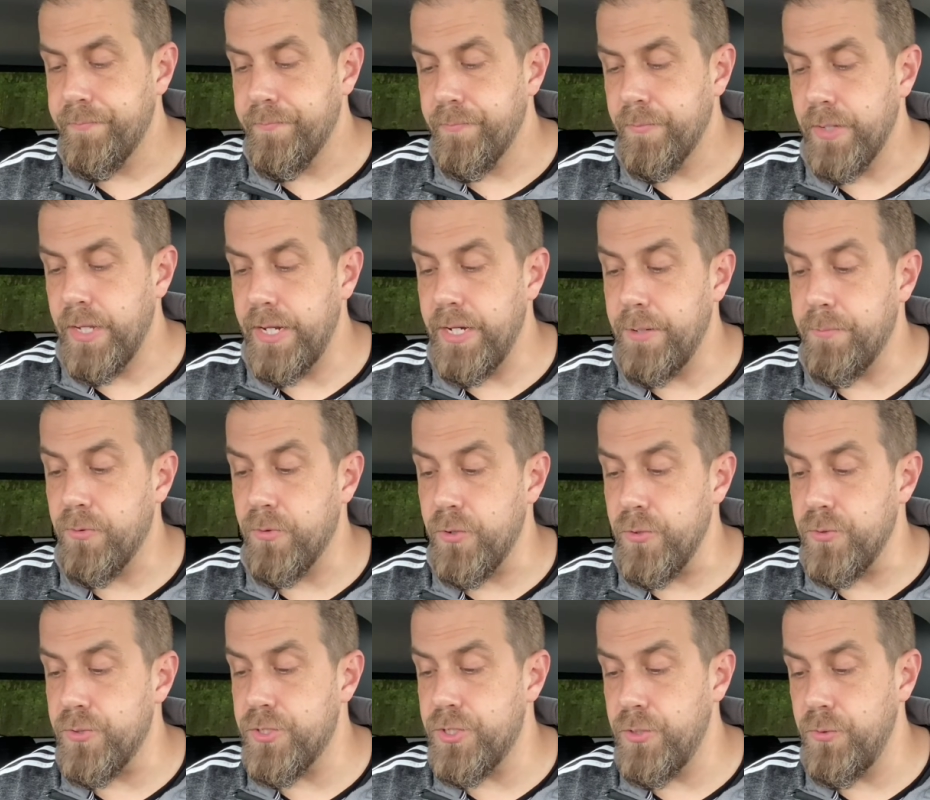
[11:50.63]
And he
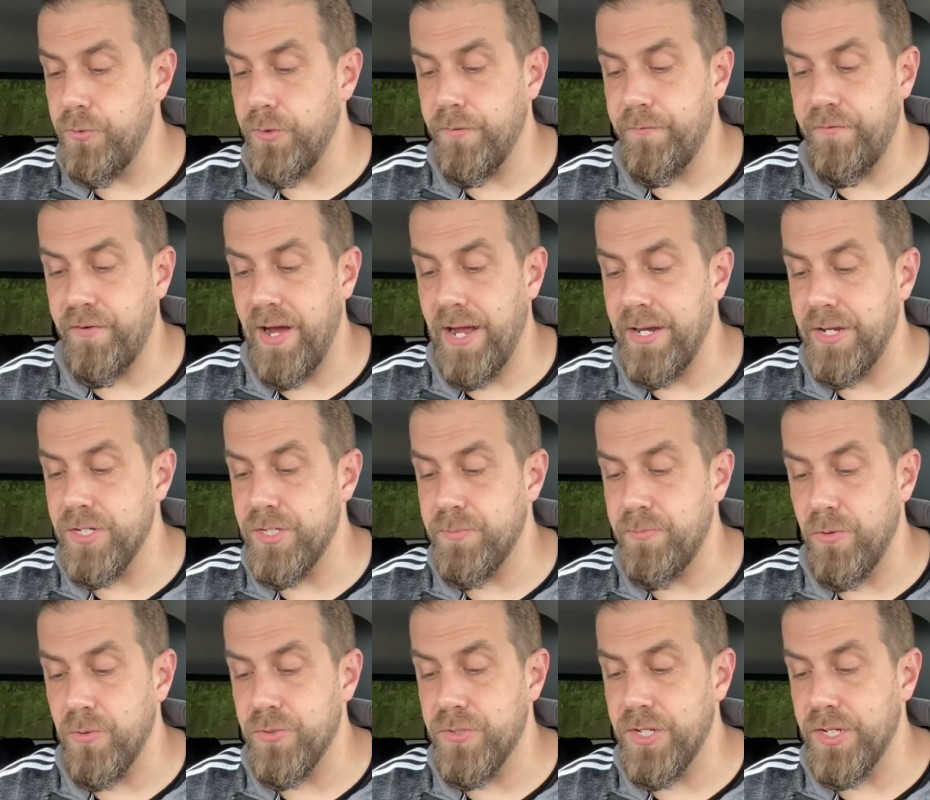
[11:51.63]
produced two of the finest,
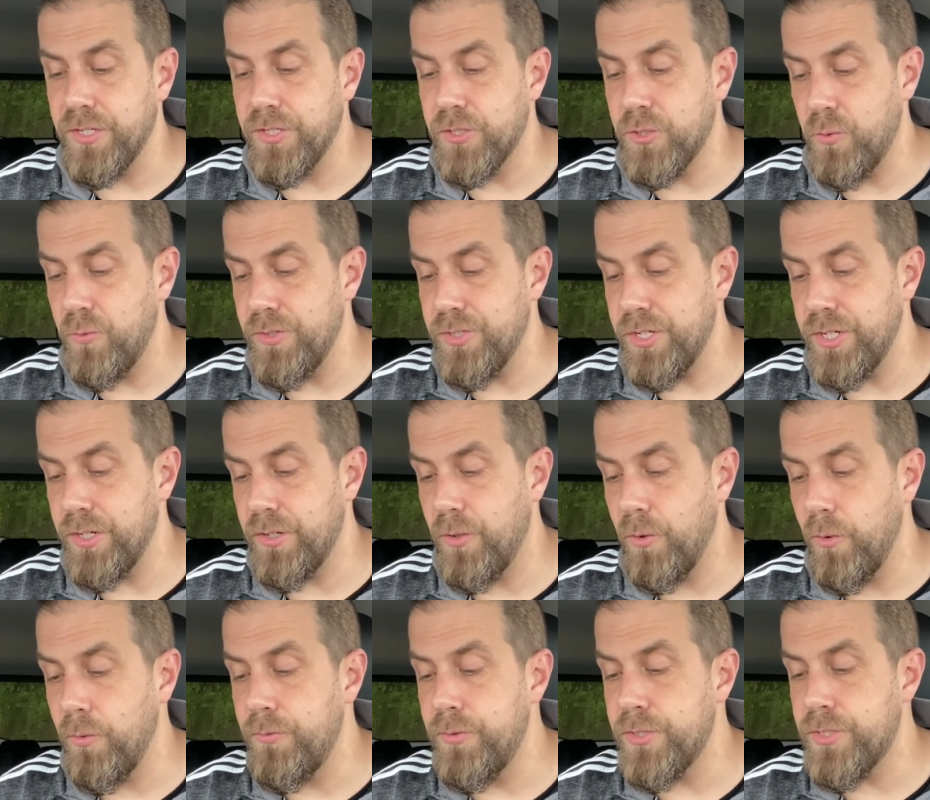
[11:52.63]
most exquisite
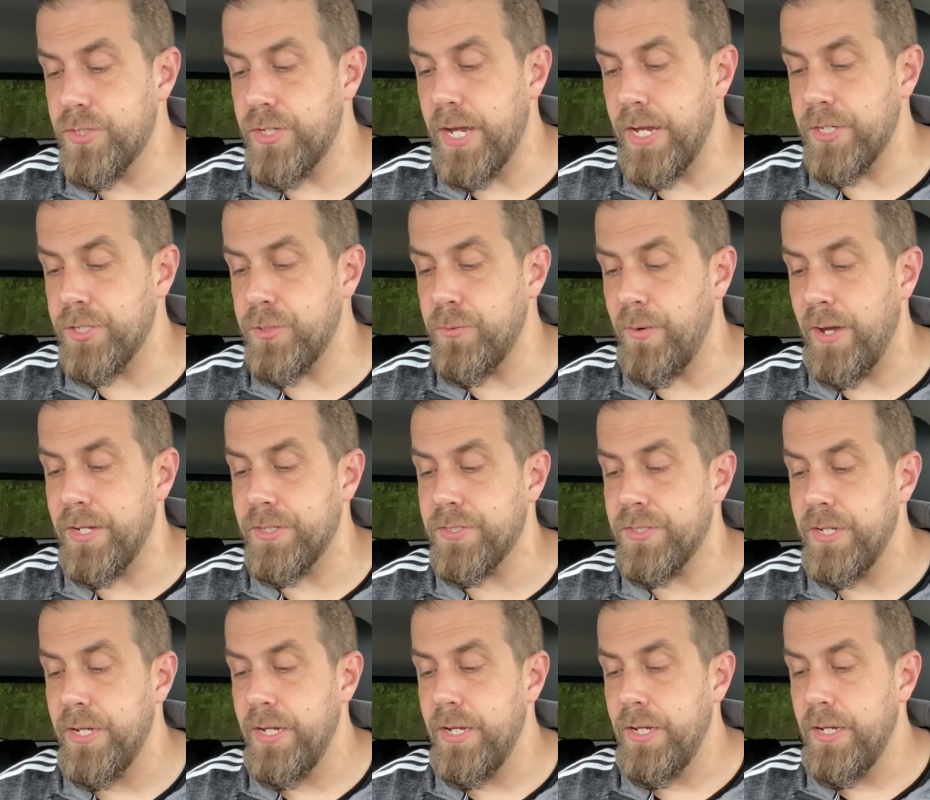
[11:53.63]
golden statuettes
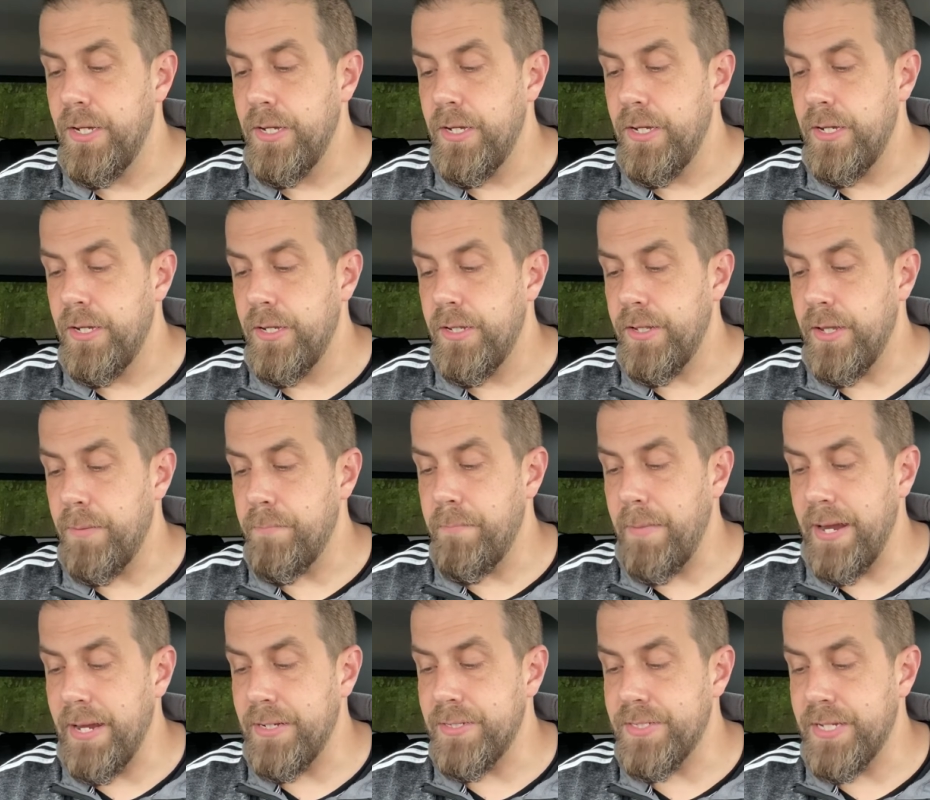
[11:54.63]
that
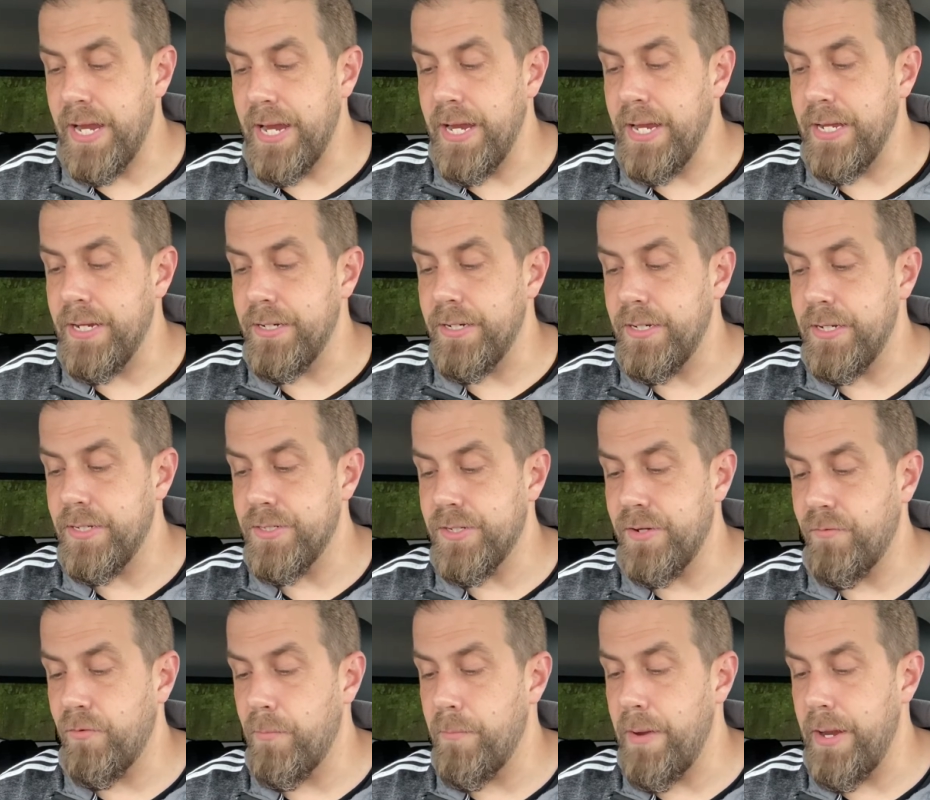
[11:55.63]
man's hand has
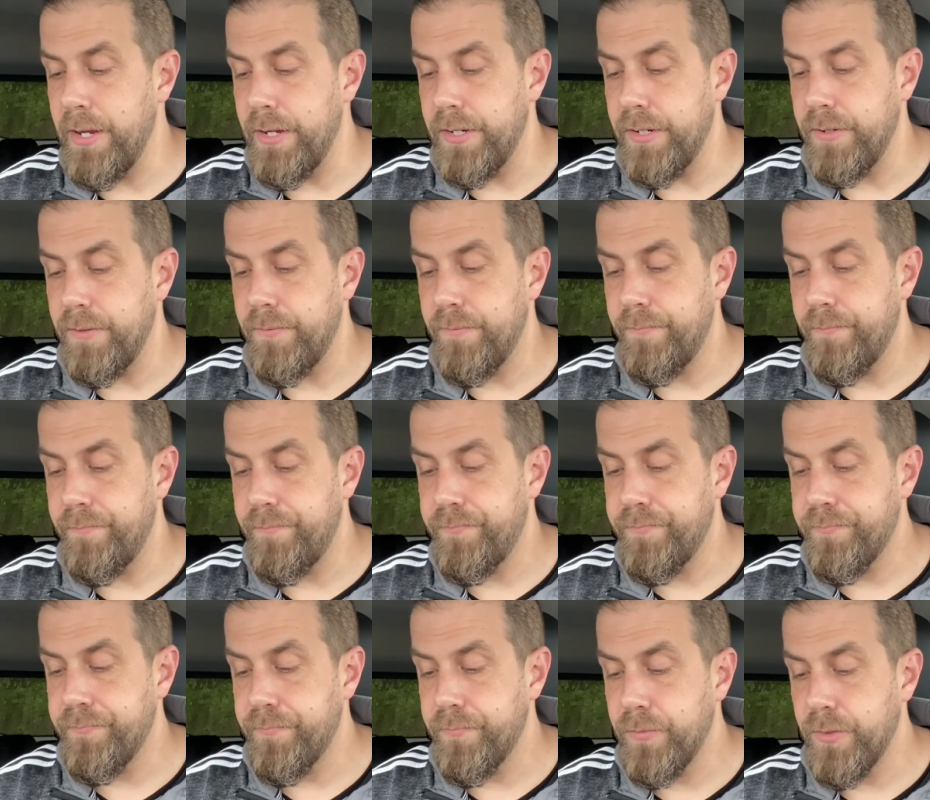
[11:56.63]
ever made.
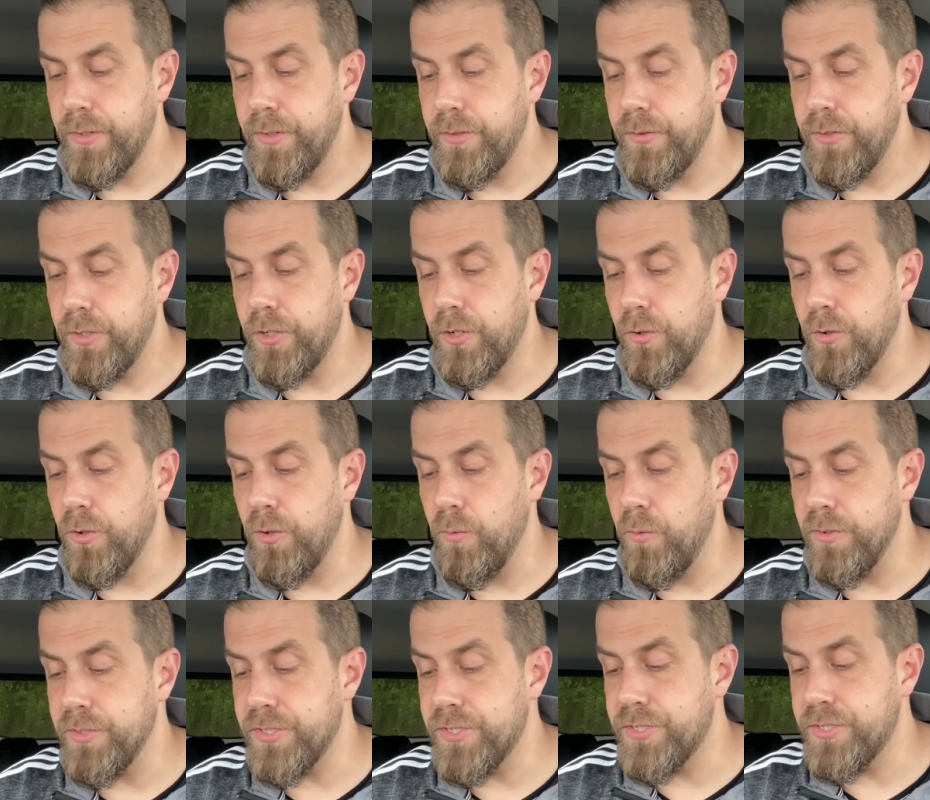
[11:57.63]
The girl
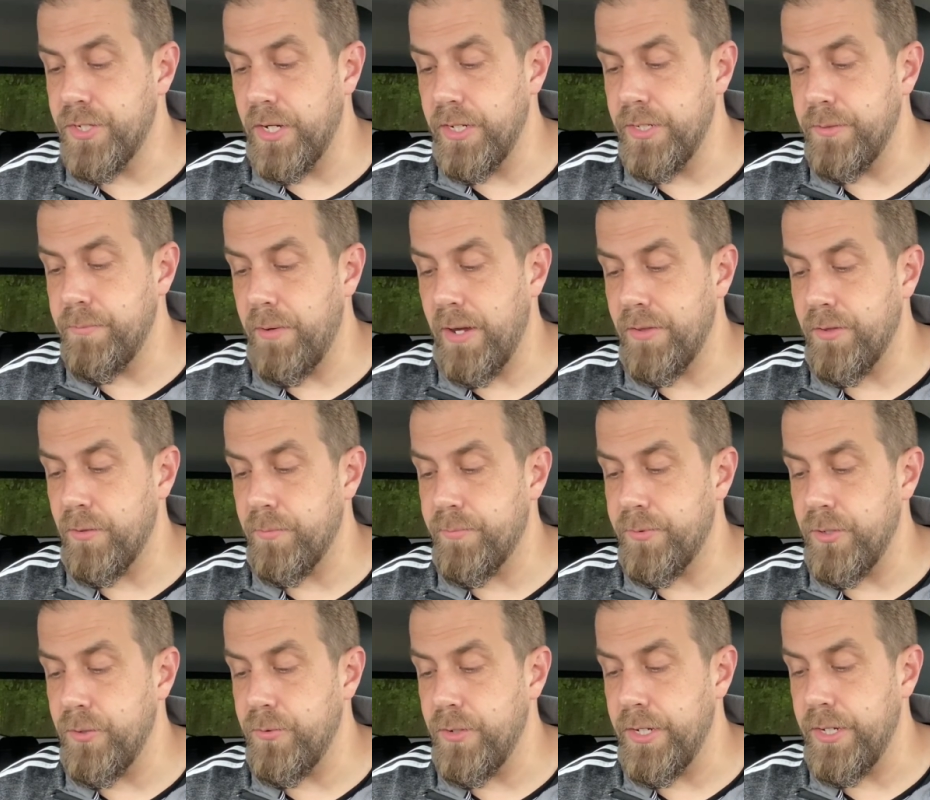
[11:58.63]
was stunned by their
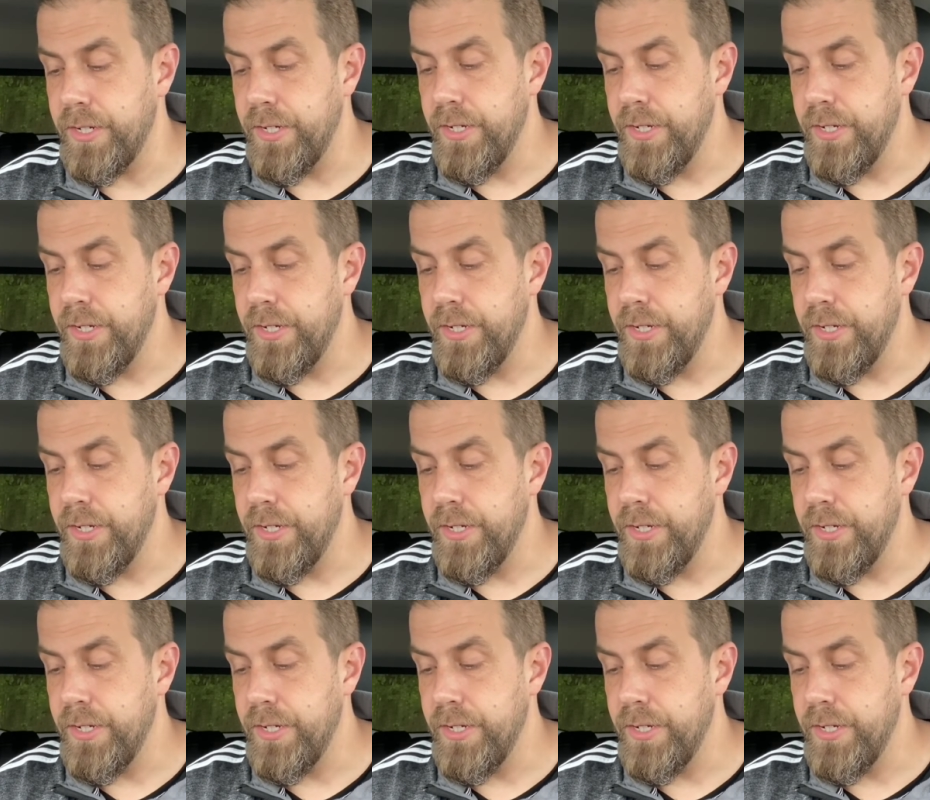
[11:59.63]
beauty.